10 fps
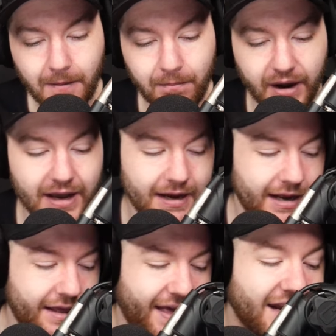But
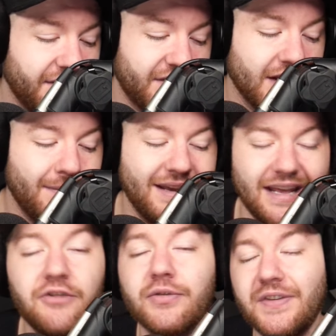that is going to be an
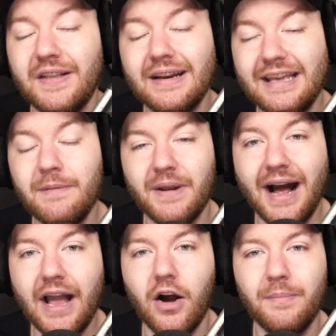interesting thing to keep an
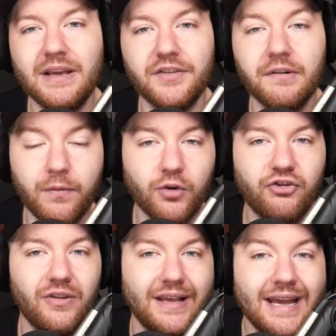eye on, because
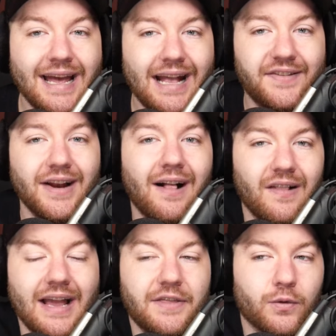unfortunately it's not
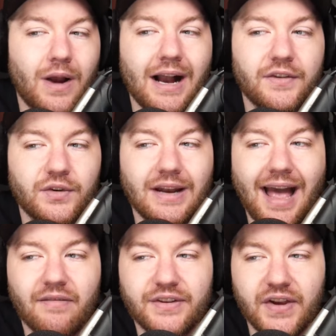like the Rockets are going to
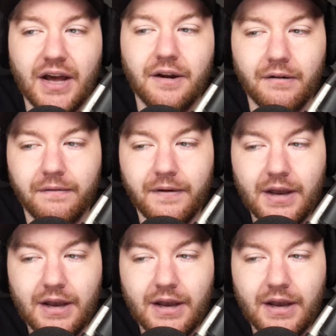have a ton of